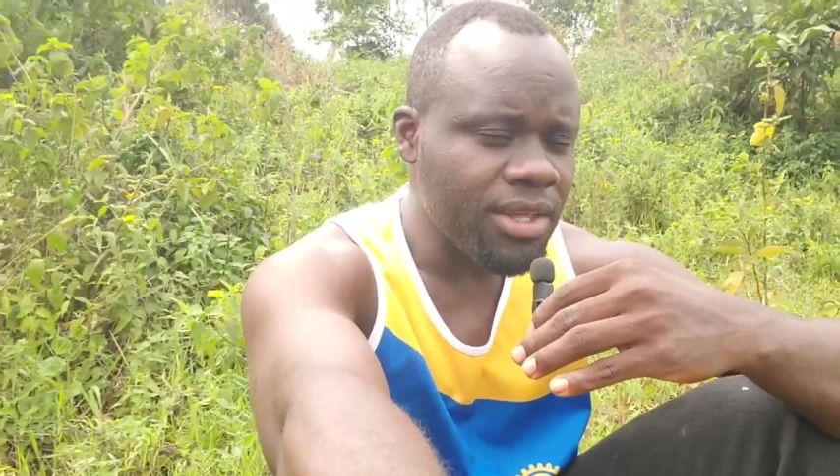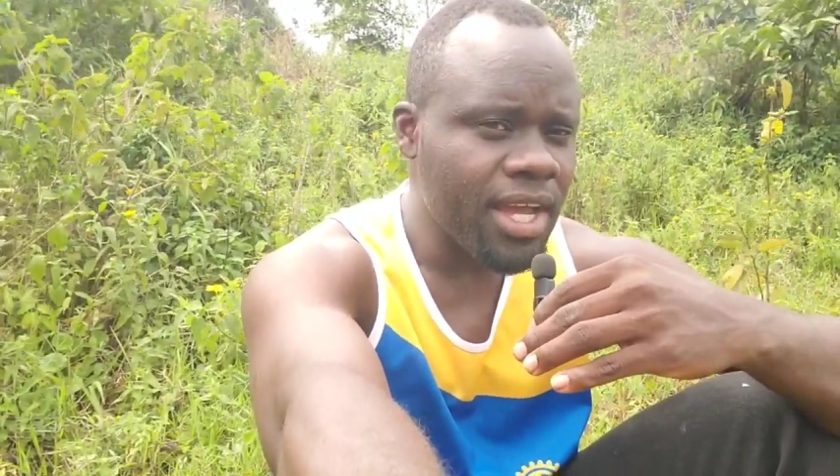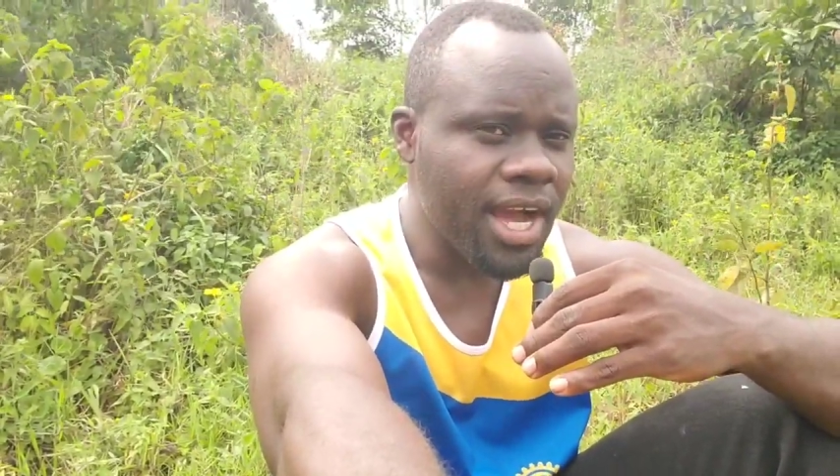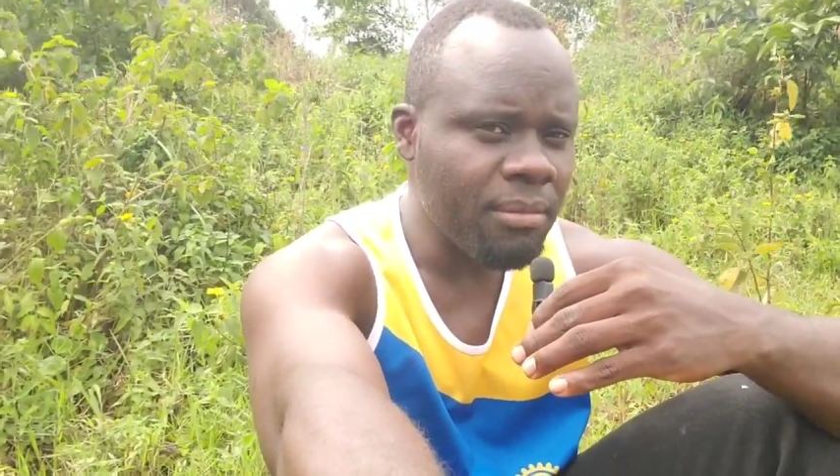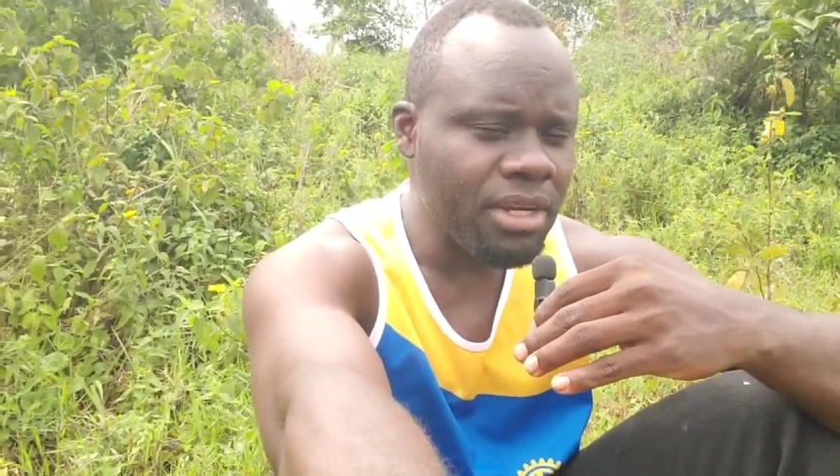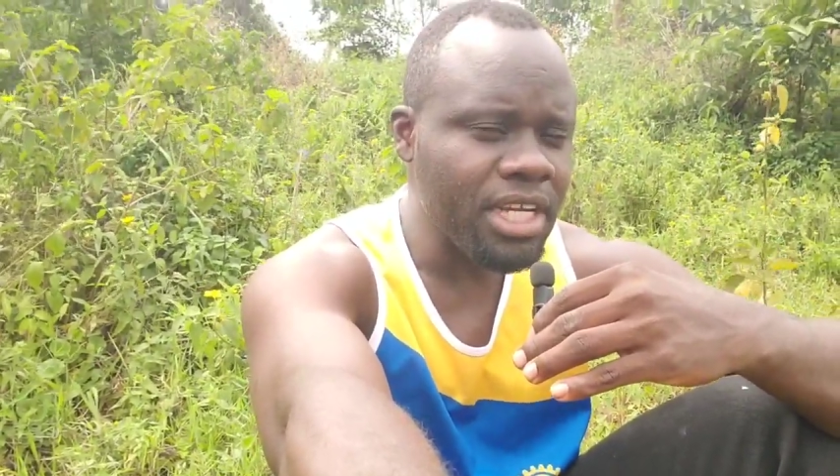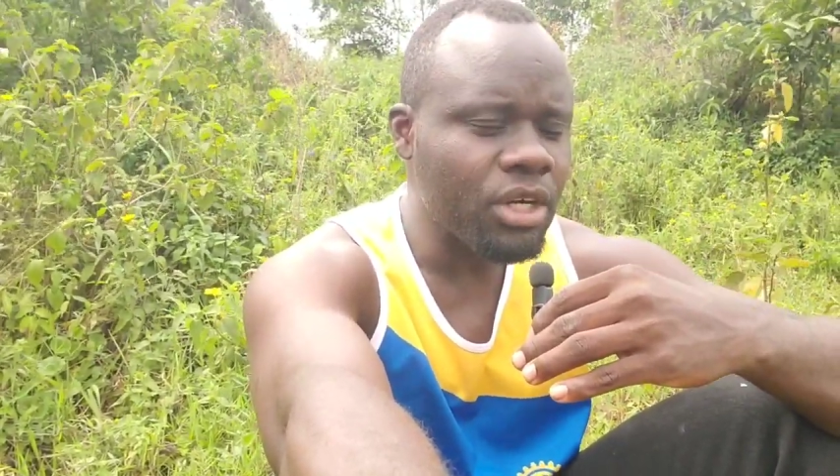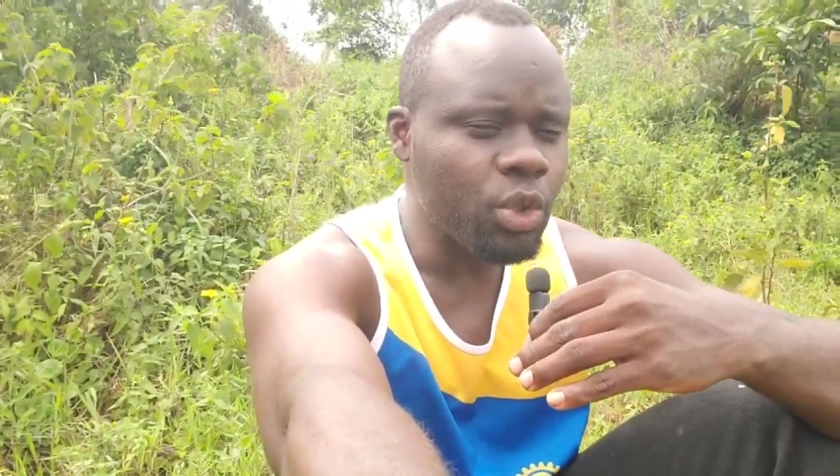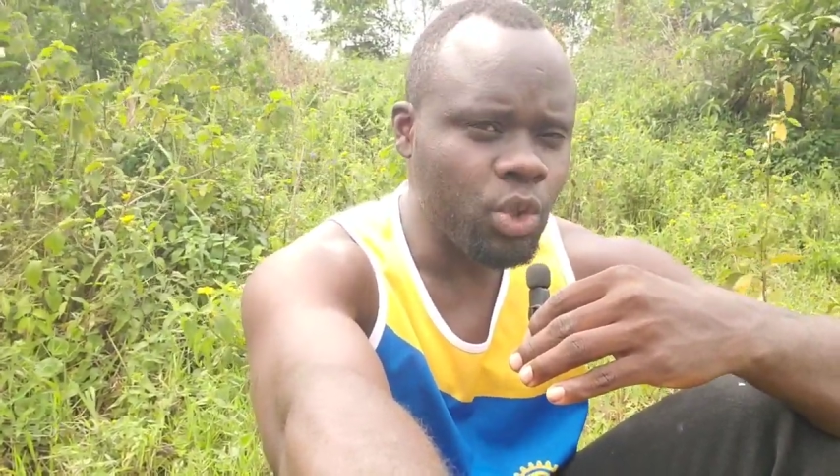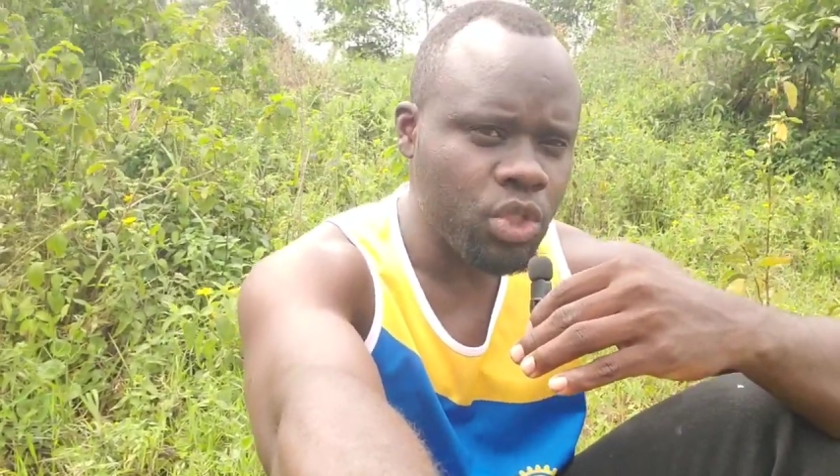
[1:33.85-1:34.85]
they are being
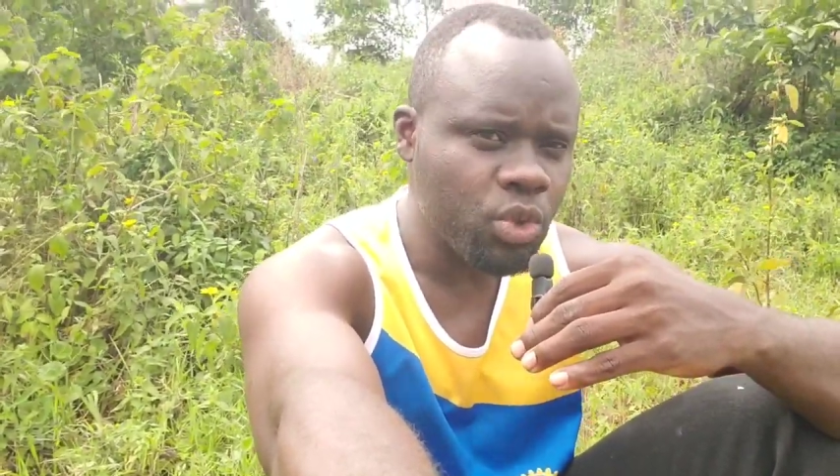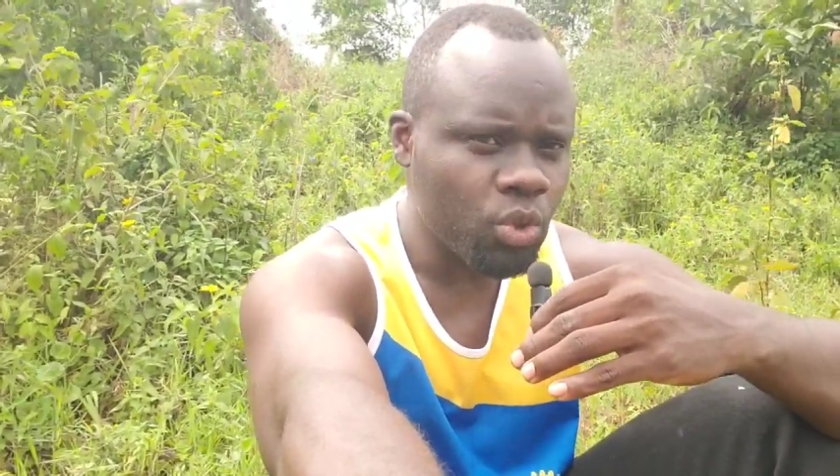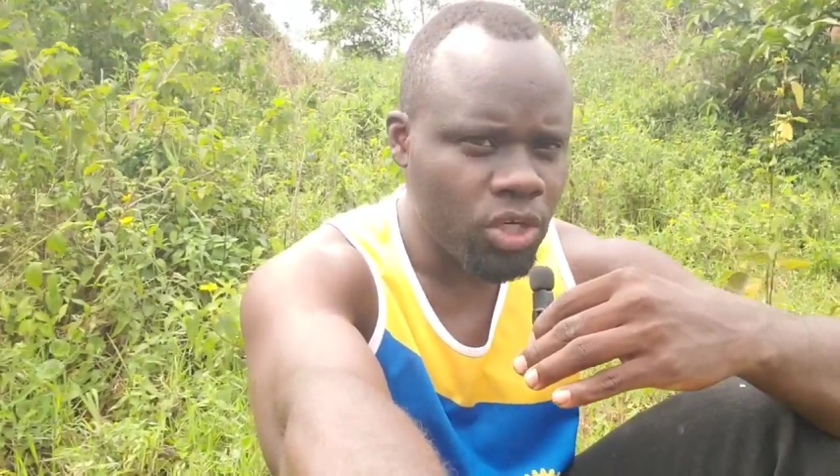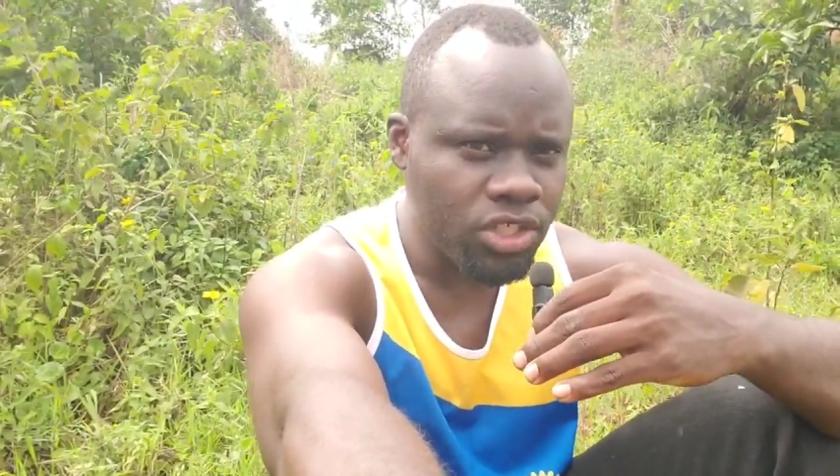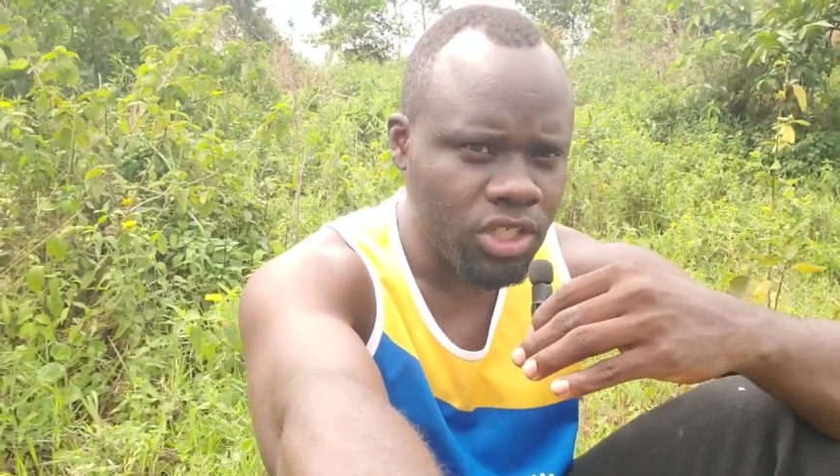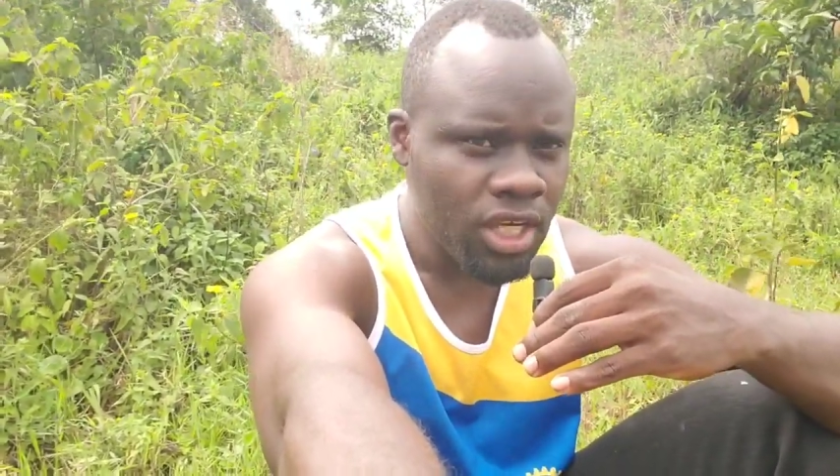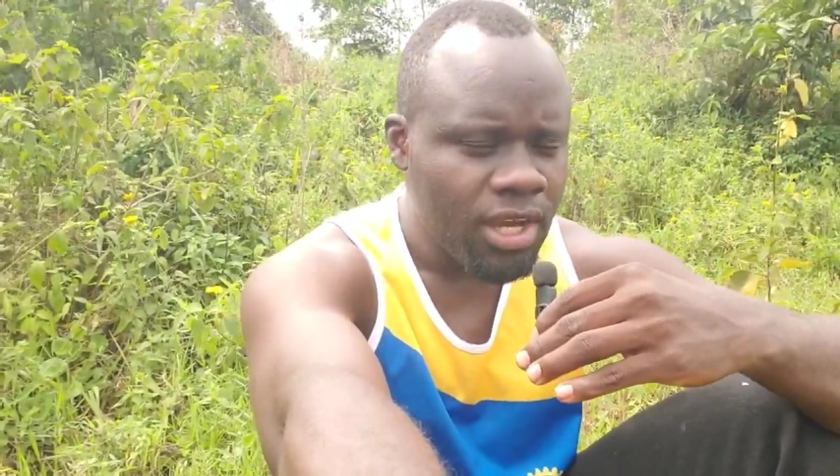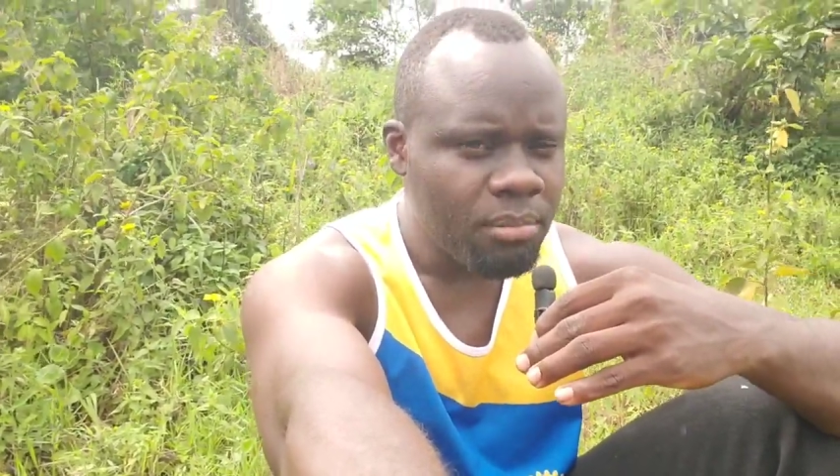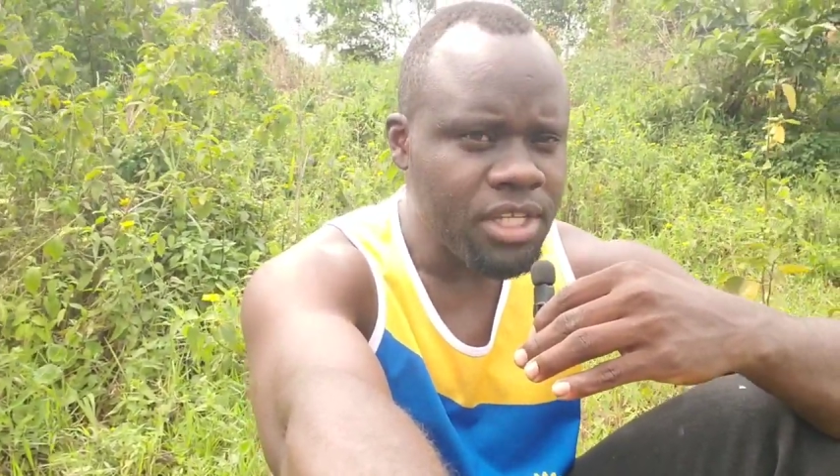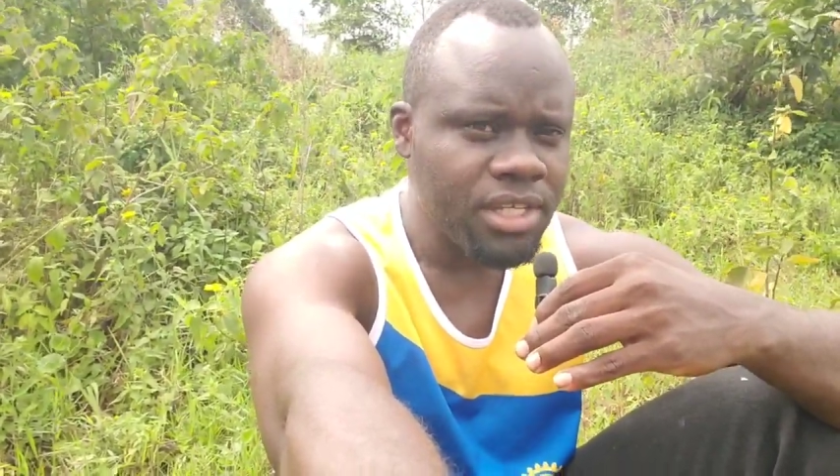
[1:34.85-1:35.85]
hooked to watch
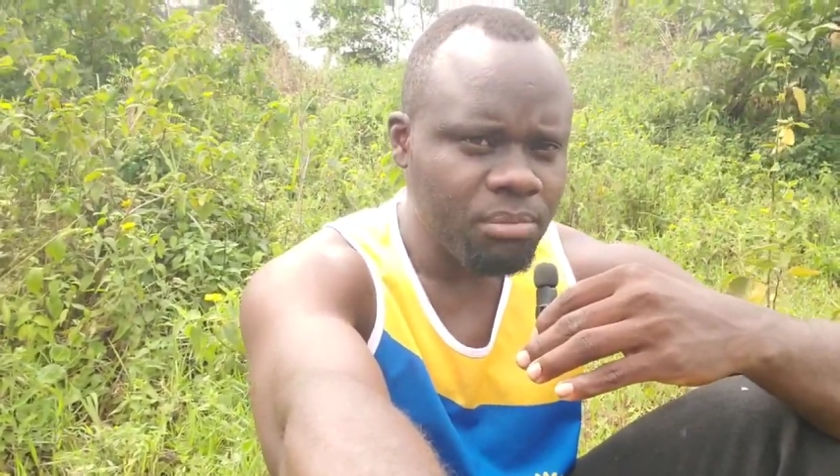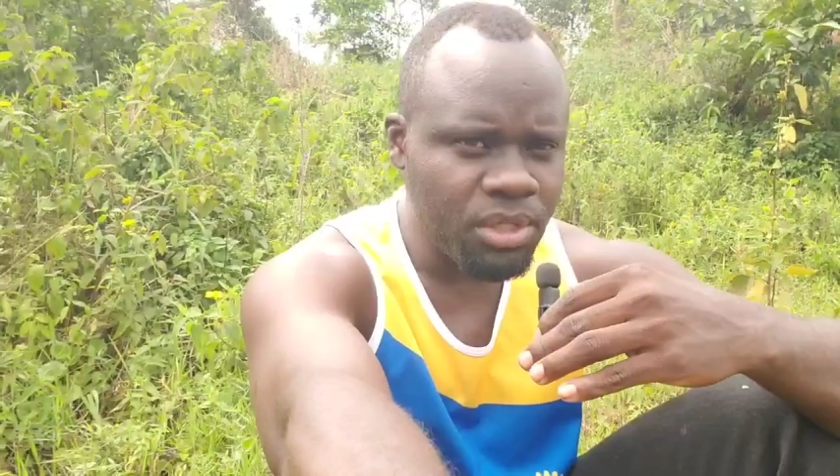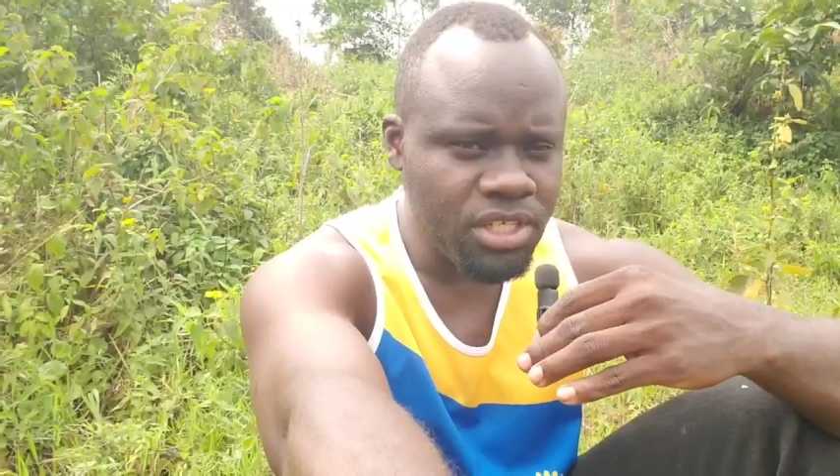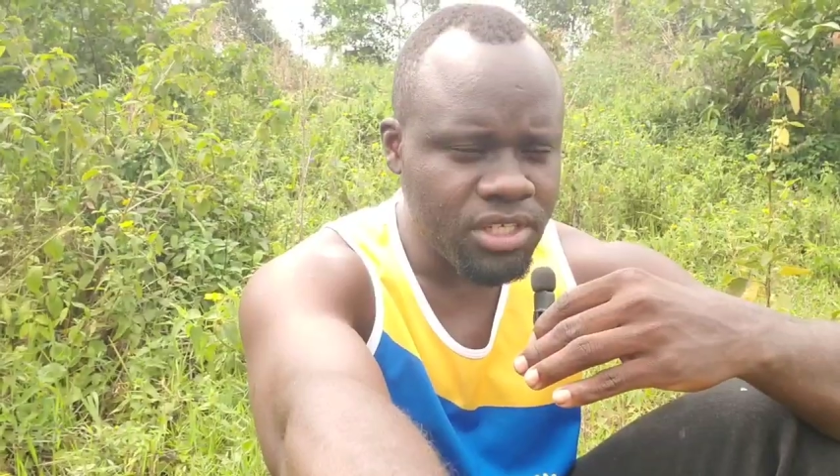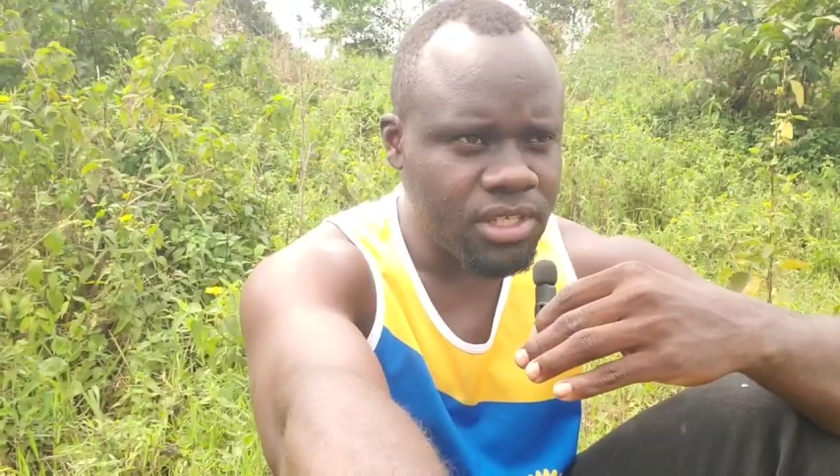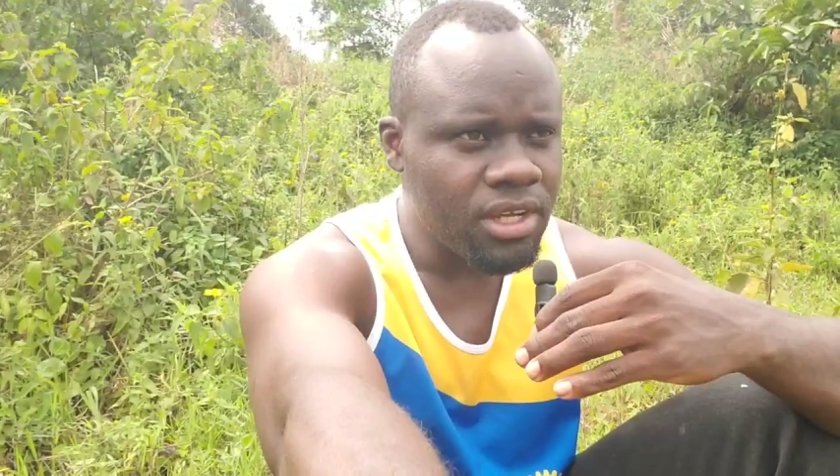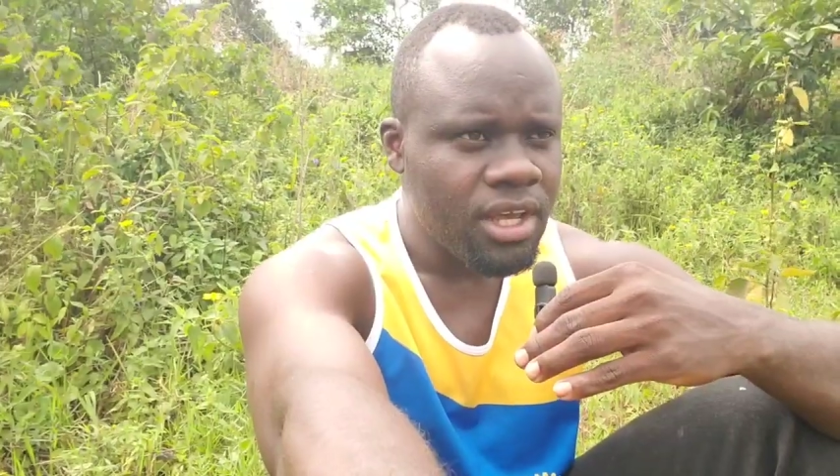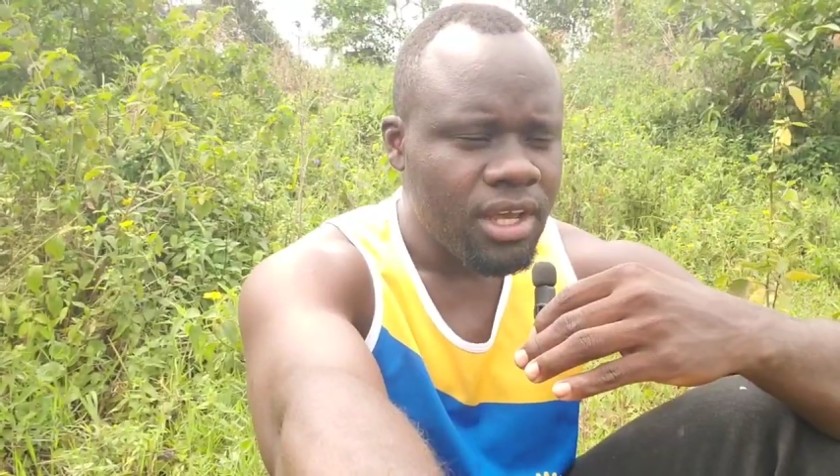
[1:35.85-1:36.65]
mr beats